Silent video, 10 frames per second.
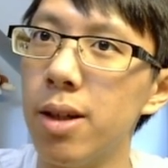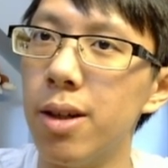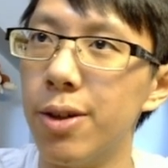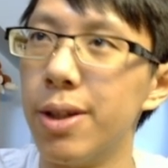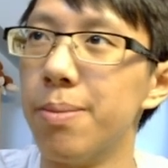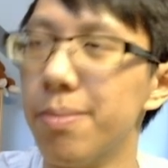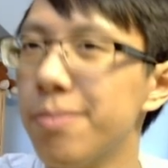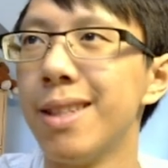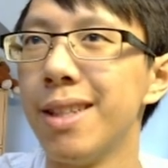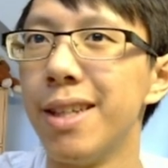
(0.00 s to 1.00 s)
Oh, yep,
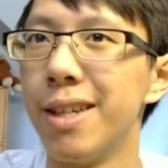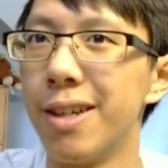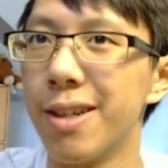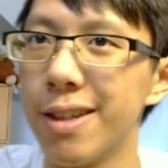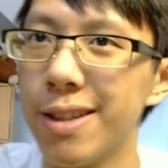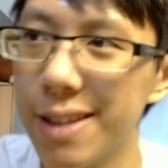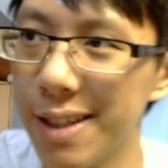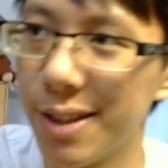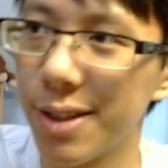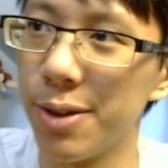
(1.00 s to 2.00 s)
they are
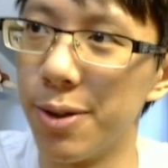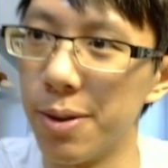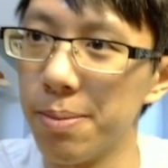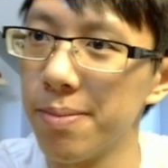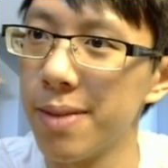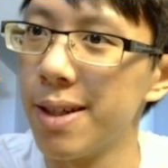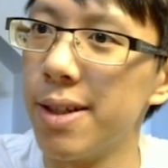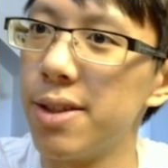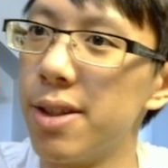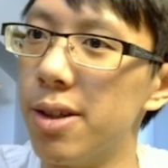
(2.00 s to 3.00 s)
indeed Storm.
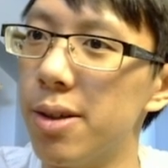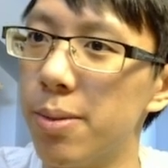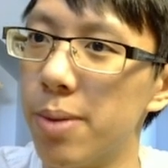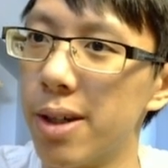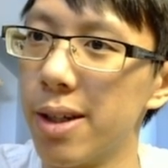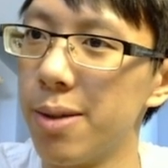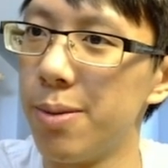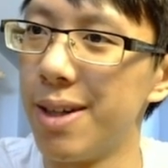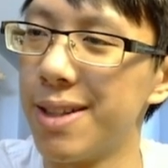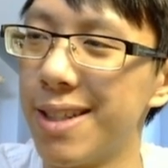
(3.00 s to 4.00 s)
So we're gonna
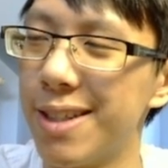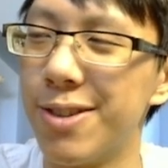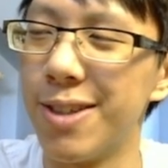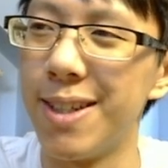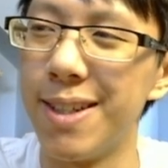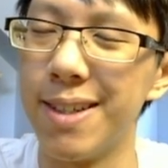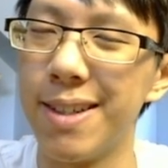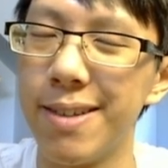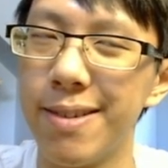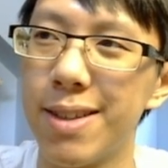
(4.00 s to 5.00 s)
want to draw
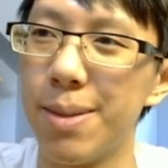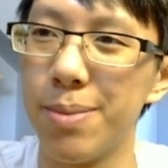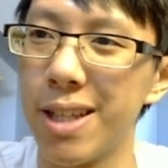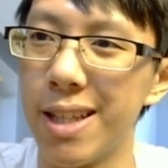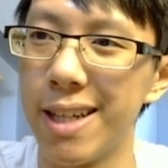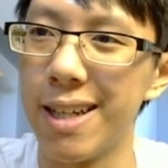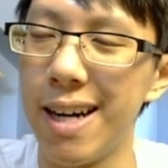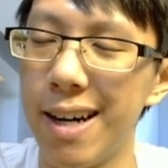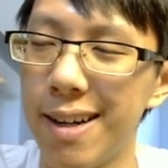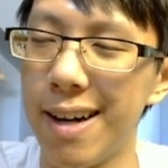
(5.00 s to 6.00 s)
something like
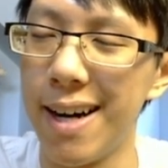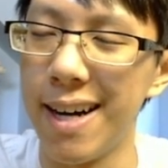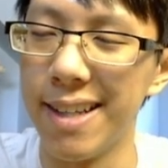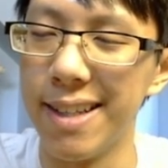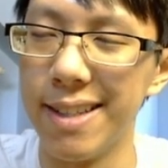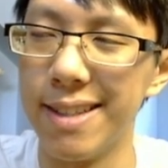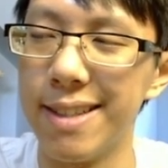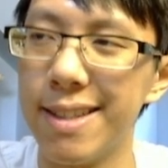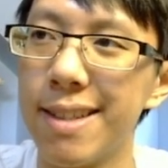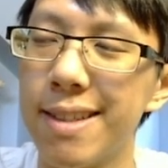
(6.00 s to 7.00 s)

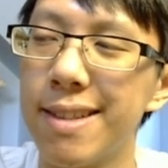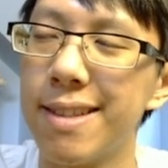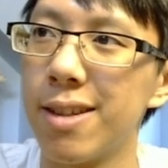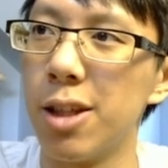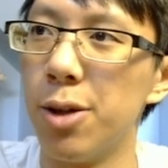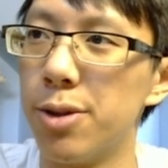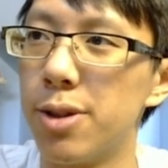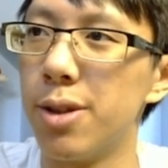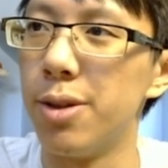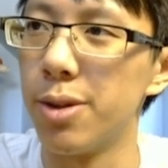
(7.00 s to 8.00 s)
Island
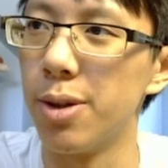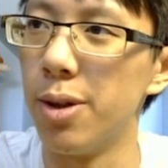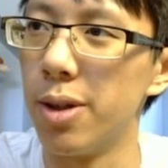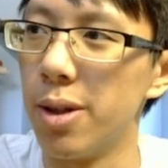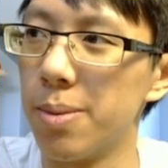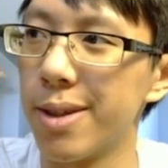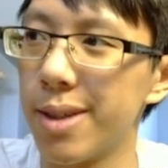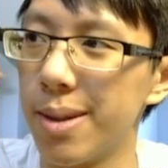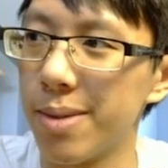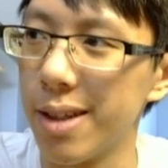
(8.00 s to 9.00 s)
Lodestone Golem or
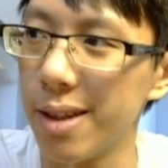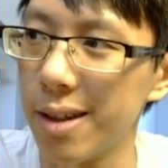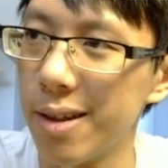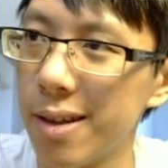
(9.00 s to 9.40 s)
something.